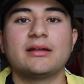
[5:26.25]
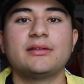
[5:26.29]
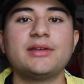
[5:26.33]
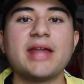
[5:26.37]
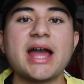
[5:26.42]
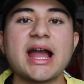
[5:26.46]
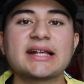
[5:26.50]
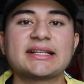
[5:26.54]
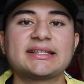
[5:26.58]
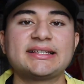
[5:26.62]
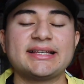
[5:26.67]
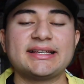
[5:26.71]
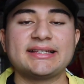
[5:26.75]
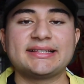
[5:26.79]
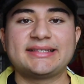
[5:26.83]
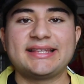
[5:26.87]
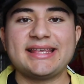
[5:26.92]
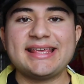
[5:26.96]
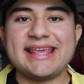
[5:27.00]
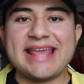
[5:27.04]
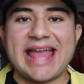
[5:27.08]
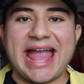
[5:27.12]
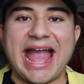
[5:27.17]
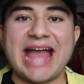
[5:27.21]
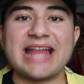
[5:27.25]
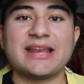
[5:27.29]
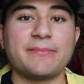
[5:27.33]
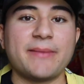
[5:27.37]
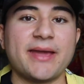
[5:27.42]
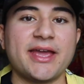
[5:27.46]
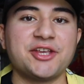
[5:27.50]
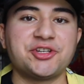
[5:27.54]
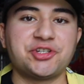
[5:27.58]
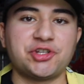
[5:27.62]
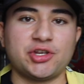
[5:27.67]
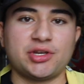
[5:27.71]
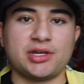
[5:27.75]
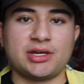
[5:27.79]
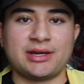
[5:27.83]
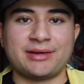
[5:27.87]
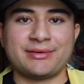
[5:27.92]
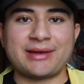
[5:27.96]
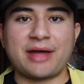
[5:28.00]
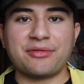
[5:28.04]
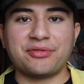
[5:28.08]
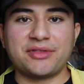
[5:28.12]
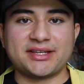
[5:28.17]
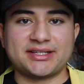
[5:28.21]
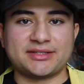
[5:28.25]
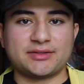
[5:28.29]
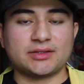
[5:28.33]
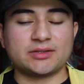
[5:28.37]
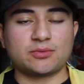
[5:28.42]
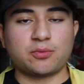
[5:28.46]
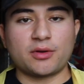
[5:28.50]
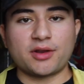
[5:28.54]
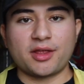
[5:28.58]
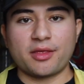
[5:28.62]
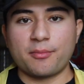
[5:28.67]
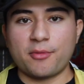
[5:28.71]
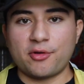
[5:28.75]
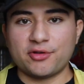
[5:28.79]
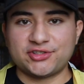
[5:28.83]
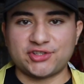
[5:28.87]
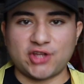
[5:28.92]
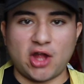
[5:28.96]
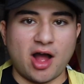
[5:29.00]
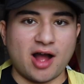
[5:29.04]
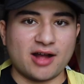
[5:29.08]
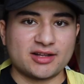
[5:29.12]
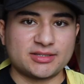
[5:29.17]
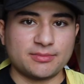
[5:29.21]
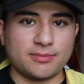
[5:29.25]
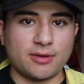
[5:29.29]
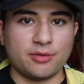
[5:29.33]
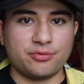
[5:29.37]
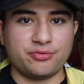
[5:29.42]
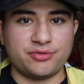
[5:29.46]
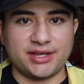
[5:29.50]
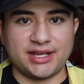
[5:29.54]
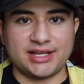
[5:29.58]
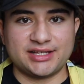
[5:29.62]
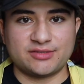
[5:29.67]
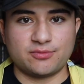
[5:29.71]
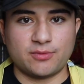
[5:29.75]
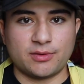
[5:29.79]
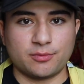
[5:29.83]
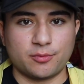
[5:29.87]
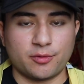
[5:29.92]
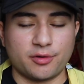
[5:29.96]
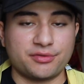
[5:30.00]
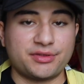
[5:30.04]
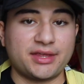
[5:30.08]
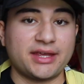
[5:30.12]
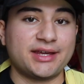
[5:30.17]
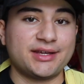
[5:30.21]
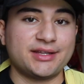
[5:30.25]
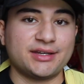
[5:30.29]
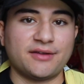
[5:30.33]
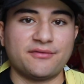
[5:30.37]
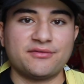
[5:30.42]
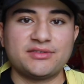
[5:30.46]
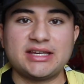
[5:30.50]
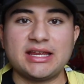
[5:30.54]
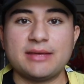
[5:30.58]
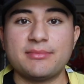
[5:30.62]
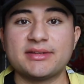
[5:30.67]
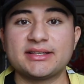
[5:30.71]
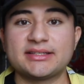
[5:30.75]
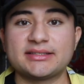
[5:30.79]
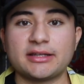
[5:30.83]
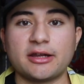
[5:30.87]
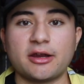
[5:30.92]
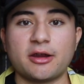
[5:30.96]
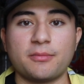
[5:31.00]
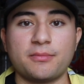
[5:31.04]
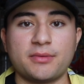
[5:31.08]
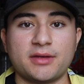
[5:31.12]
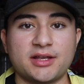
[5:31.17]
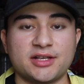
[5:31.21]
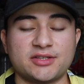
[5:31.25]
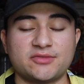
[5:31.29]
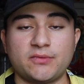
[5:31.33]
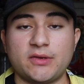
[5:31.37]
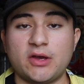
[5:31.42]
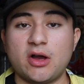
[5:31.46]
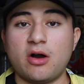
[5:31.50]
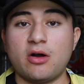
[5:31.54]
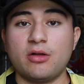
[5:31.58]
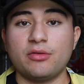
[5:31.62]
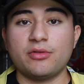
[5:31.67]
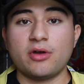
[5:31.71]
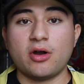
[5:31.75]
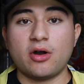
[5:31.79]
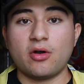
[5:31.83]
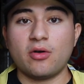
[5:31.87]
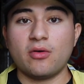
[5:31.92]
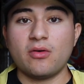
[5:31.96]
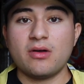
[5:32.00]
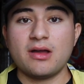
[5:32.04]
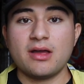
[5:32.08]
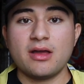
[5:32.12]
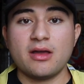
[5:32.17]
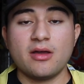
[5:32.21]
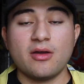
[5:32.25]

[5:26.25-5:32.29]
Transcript: Next is the animation. Now this is one of the most talked about things when we're thinking of Demon Slayer, because we all know,